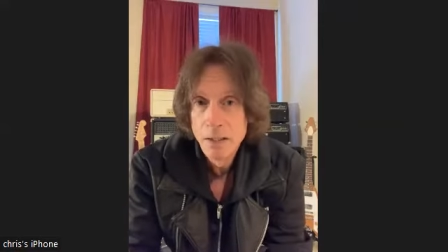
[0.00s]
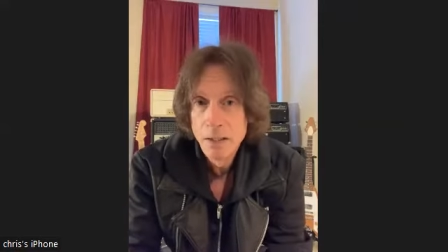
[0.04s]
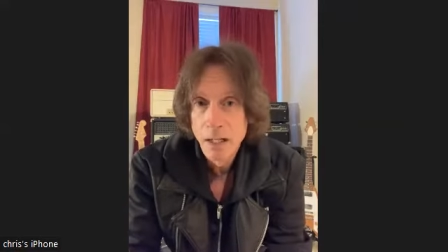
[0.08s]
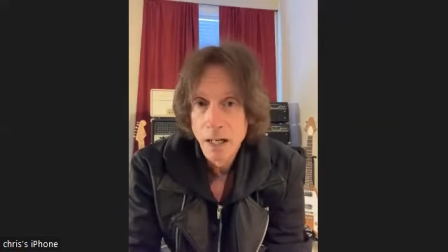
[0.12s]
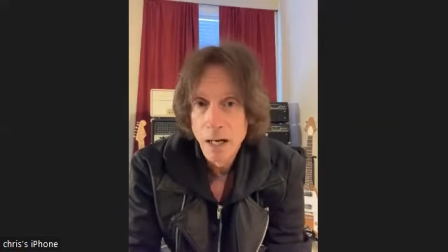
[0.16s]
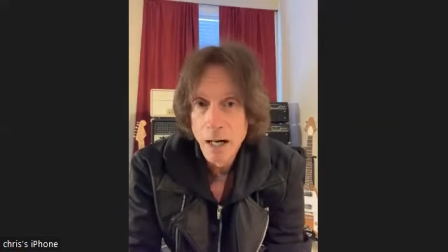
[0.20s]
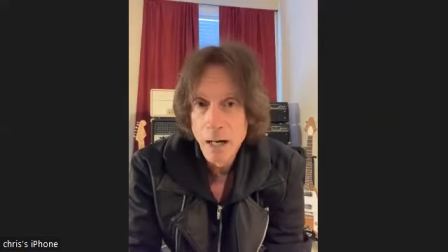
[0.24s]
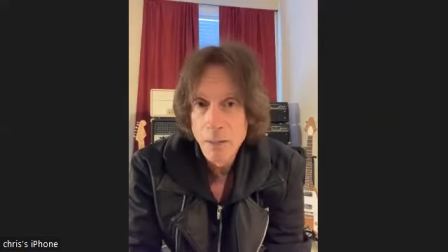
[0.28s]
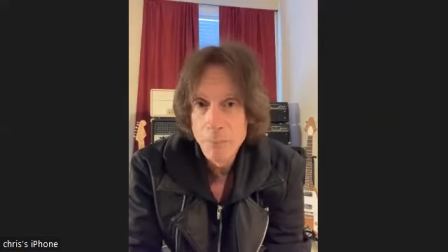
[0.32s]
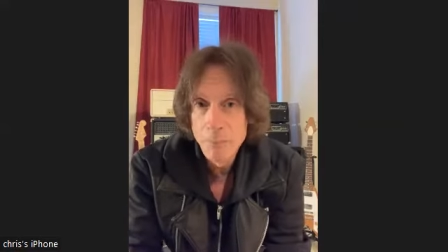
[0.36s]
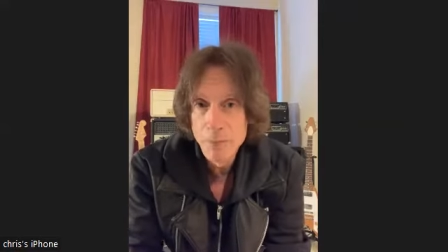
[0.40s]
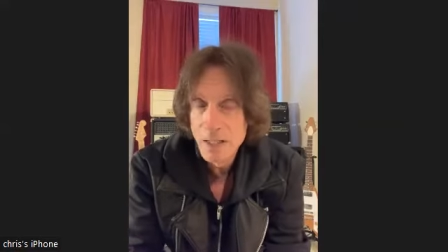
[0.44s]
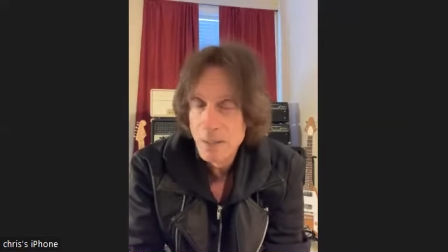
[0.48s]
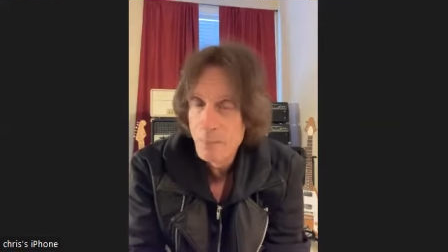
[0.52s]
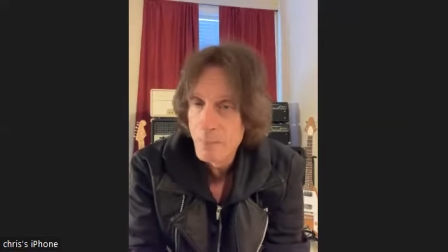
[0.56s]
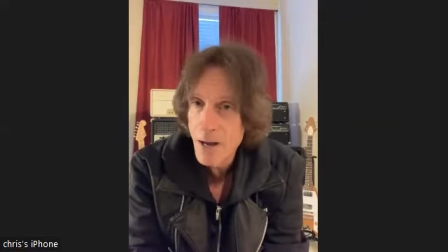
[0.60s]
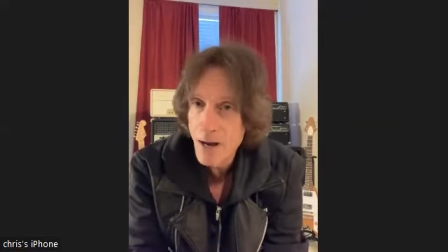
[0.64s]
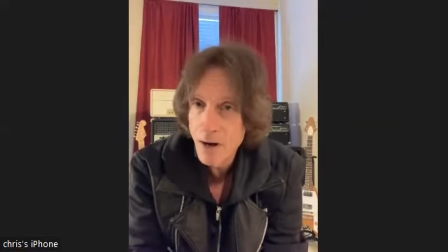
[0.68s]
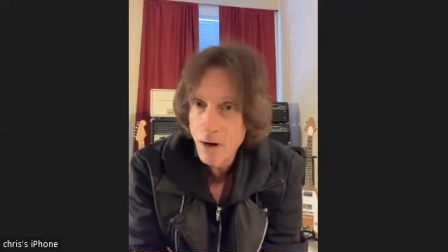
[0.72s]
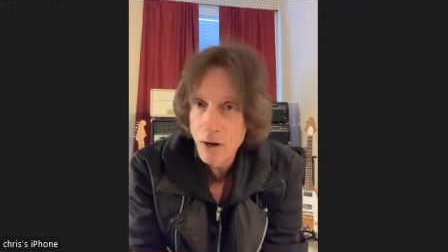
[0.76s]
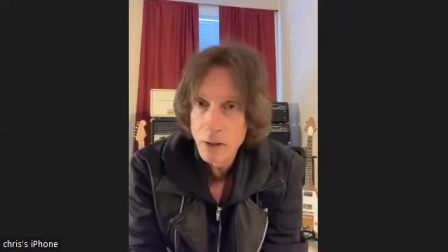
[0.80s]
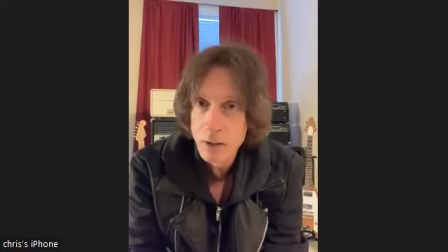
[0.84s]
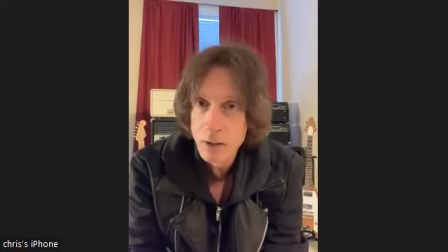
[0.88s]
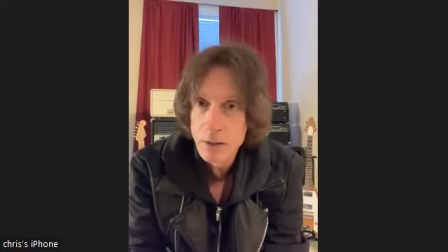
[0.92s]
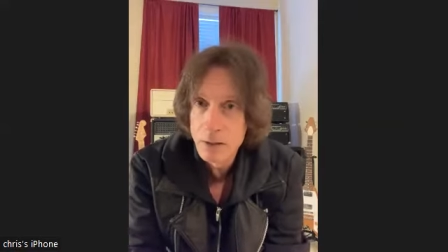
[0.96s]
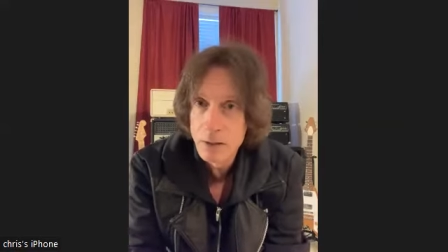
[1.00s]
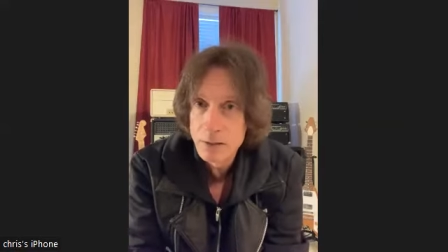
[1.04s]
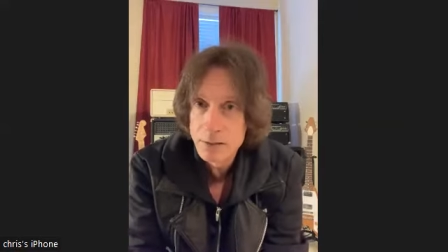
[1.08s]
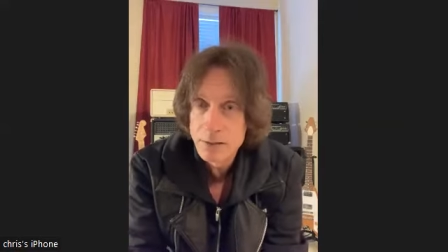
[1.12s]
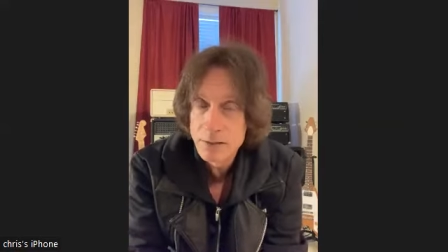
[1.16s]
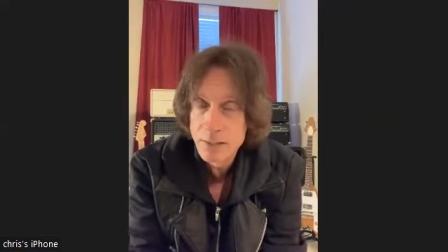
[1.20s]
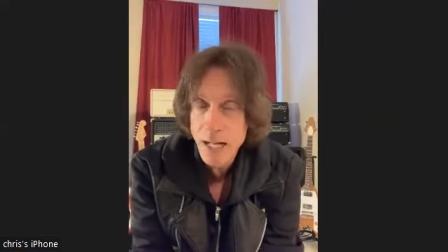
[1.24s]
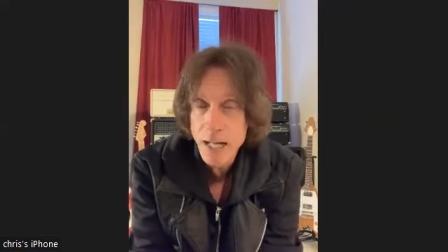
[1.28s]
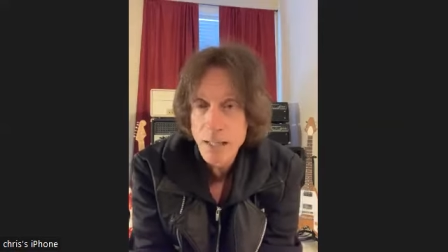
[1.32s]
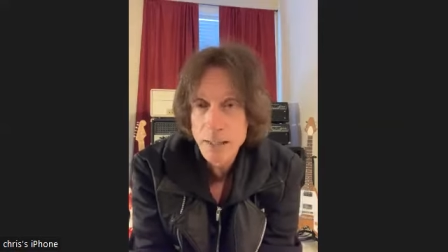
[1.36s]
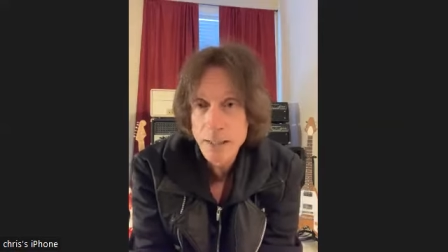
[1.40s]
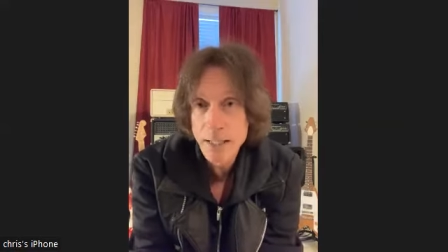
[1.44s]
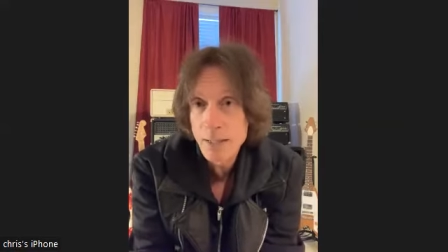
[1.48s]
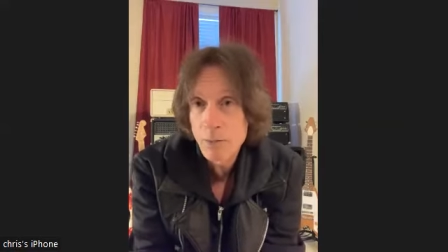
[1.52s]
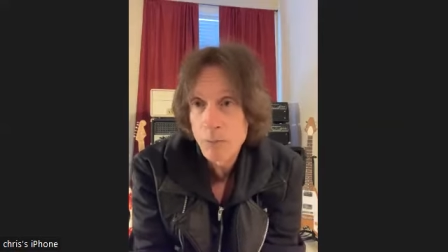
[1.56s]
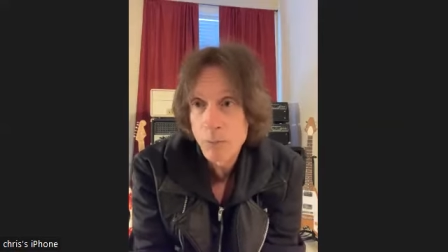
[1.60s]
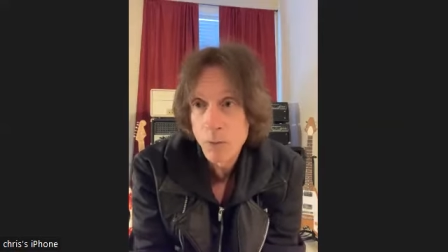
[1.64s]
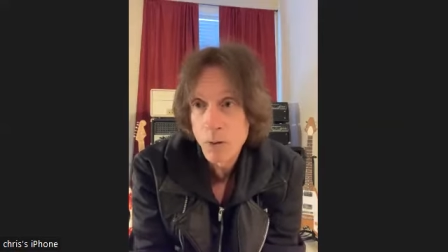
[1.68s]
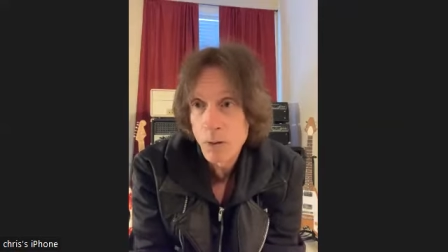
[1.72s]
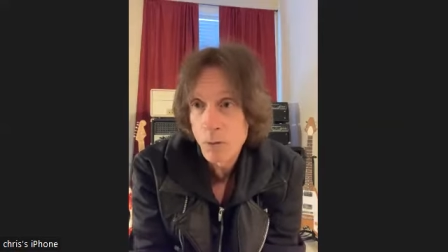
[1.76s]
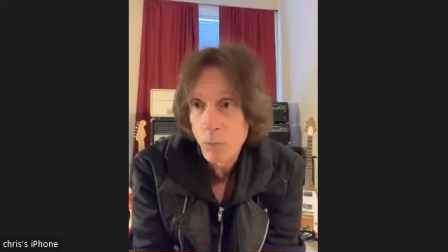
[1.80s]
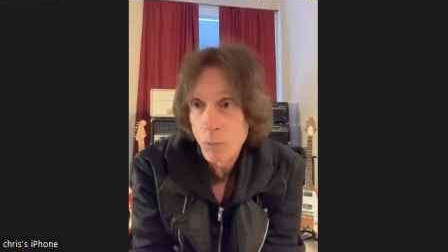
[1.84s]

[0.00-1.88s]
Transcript: Um, in America, it's not like we're